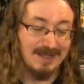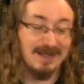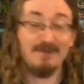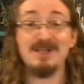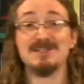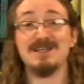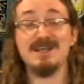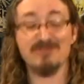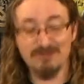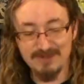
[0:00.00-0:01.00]
Uh,
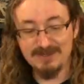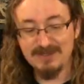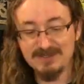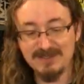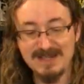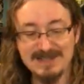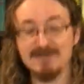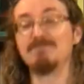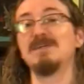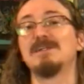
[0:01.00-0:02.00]
Wasteland three, though, is going to have
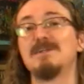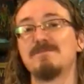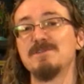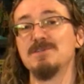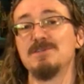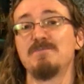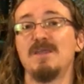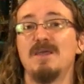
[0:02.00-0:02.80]
some big differences.